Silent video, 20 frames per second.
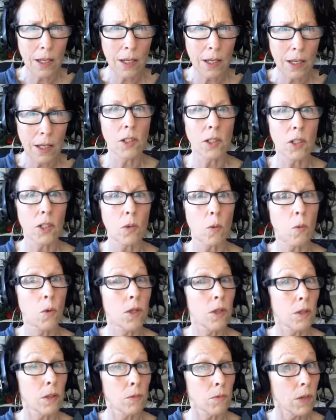and
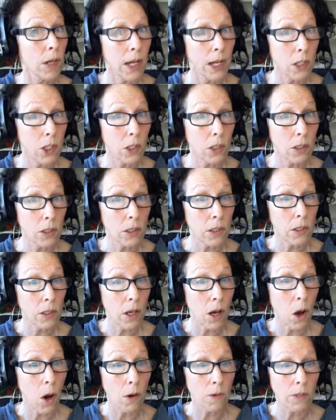what are the
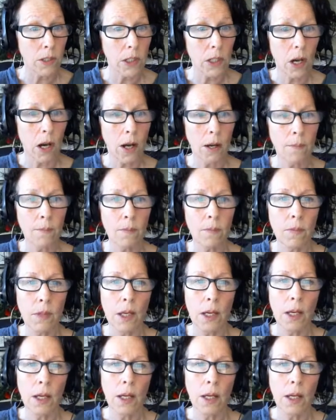relations over time;